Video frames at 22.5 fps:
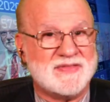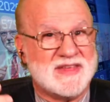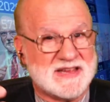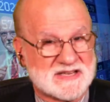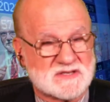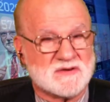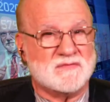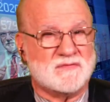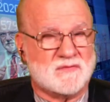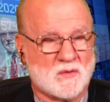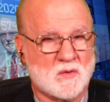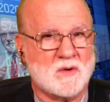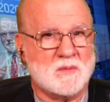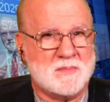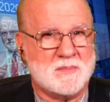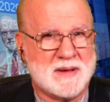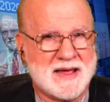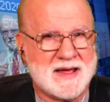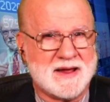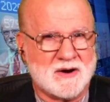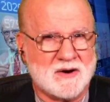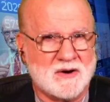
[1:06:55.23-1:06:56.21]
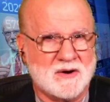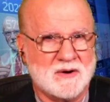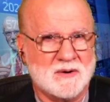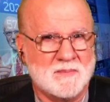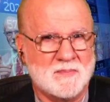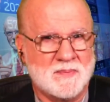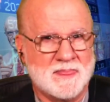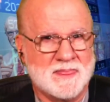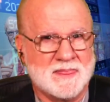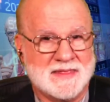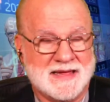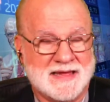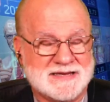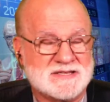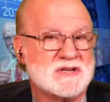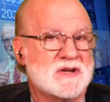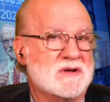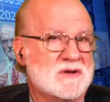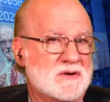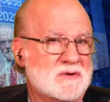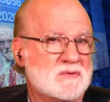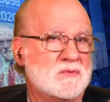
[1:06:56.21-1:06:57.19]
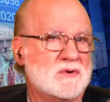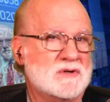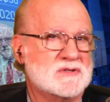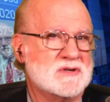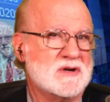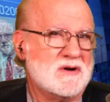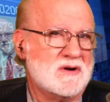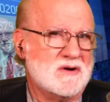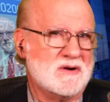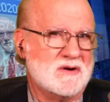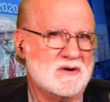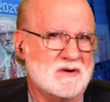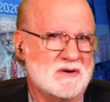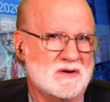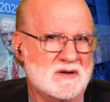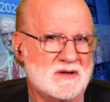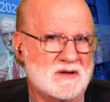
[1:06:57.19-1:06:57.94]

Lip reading: that's a 4-bagger. That's a good return.